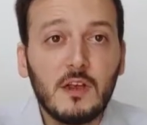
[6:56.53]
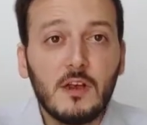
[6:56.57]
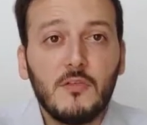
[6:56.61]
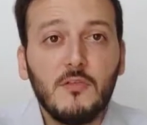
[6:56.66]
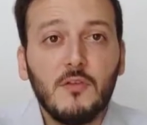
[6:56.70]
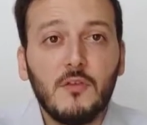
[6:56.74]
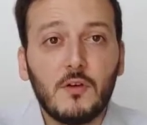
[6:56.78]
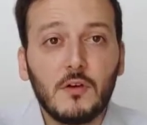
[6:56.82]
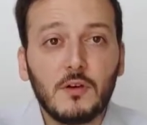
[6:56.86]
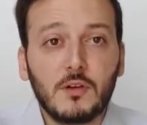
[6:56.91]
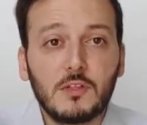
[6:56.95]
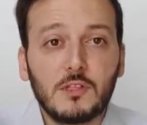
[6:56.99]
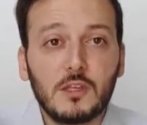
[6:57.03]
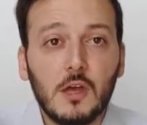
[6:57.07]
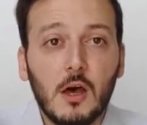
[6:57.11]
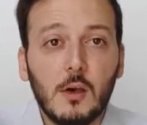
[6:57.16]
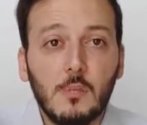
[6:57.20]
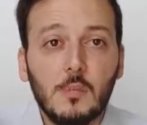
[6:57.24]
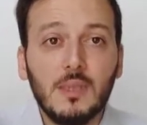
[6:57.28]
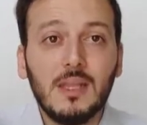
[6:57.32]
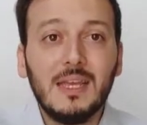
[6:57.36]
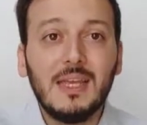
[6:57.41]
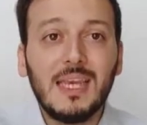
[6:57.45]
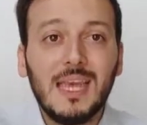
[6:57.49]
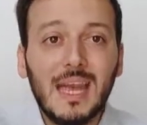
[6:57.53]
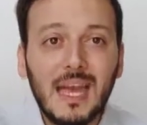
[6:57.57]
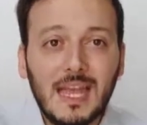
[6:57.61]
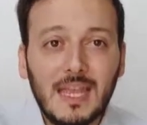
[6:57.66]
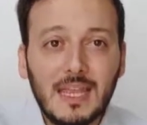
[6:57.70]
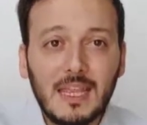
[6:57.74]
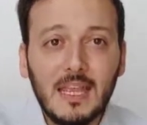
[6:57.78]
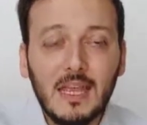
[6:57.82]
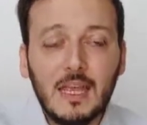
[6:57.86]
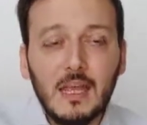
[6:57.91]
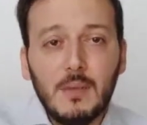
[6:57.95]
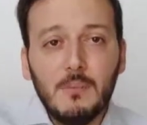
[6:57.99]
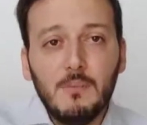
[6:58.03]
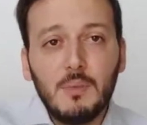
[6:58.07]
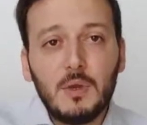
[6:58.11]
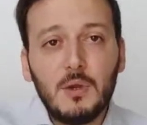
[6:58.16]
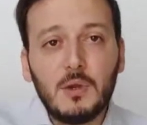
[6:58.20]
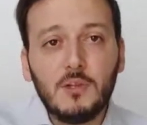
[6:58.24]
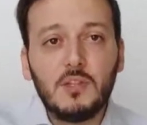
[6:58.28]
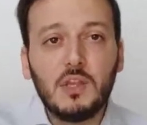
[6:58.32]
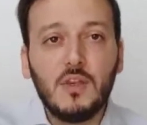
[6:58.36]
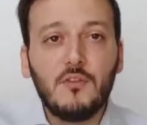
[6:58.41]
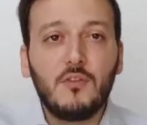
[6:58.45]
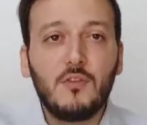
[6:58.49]
For example, again,
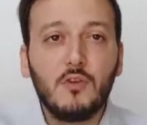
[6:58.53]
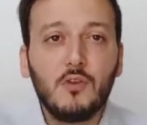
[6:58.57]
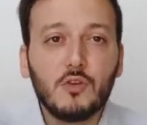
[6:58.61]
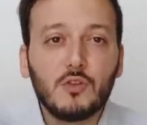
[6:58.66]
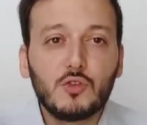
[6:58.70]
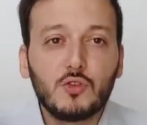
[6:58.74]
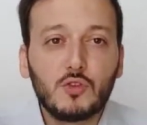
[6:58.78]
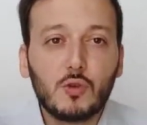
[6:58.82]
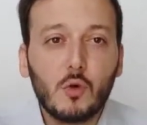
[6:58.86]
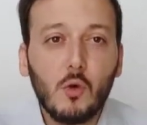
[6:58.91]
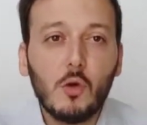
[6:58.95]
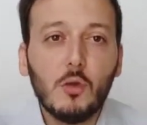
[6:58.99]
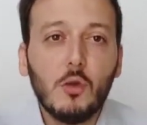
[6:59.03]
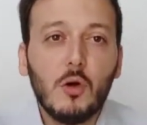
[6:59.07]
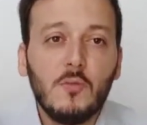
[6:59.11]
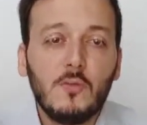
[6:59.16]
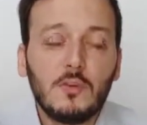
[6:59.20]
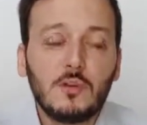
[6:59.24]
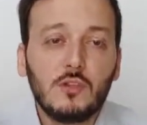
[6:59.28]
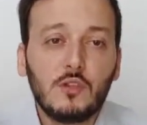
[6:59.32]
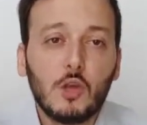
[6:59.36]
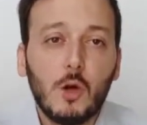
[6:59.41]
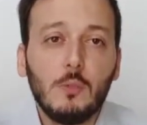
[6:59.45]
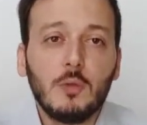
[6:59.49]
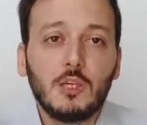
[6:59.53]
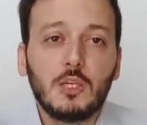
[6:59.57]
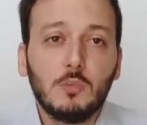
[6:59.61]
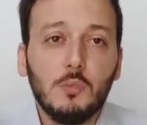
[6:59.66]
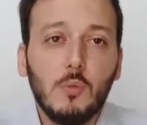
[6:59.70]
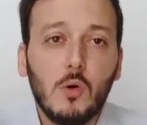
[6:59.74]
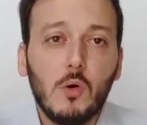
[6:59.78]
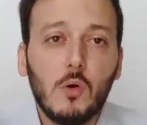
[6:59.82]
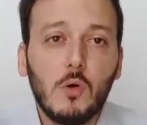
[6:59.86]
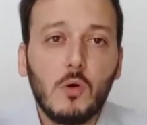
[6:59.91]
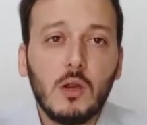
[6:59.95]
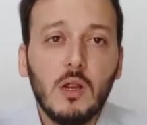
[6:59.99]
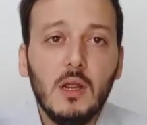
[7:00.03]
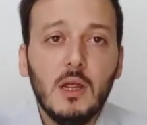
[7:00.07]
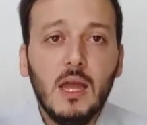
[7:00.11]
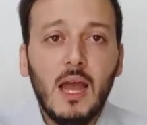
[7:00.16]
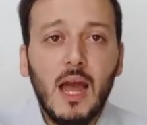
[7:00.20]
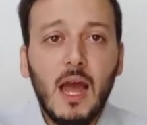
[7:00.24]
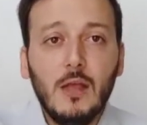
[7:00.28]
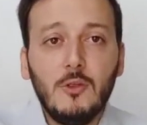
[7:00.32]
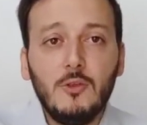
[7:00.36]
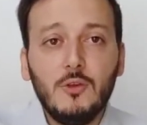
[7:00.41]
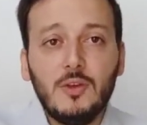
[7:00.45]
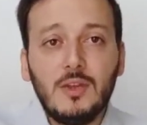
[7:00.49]
because you have control over so much more,
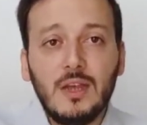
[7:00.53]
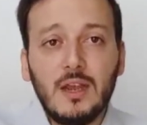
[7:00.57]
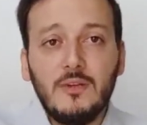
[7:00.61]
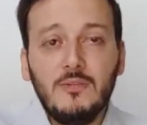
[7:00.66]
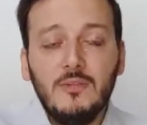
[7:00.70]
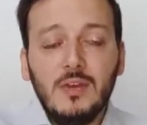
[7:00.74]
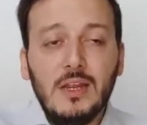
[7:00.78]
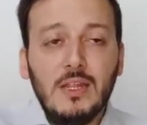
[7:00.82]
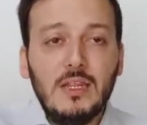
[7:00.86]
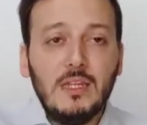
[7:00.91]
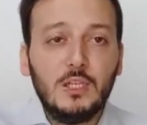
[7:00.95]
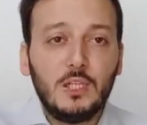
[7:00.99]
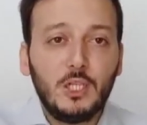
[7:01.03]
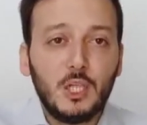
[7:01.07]
and you can really